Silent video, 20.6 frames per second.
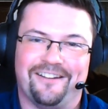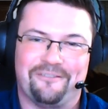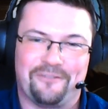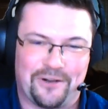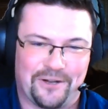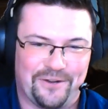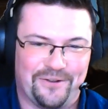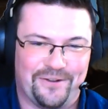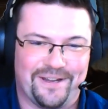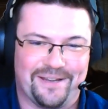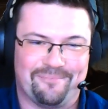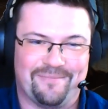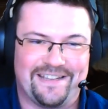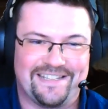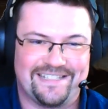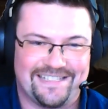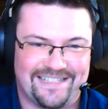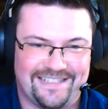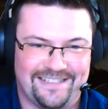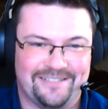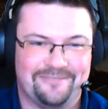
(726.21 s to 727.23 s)
were going,
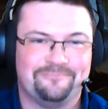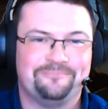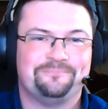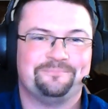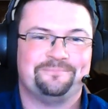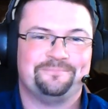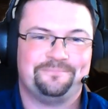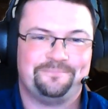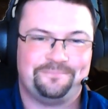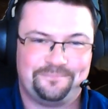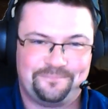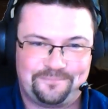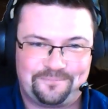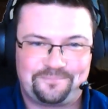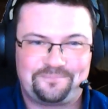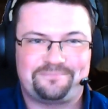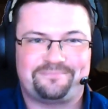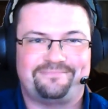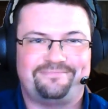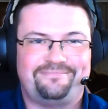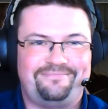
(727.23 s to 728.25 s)
basically.
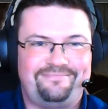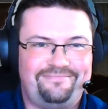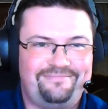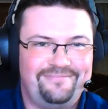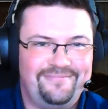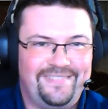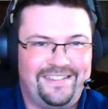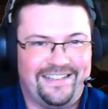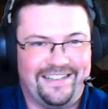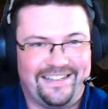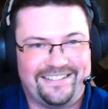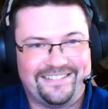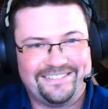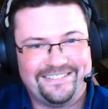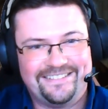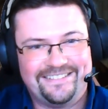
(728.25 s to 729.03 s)
Yeah,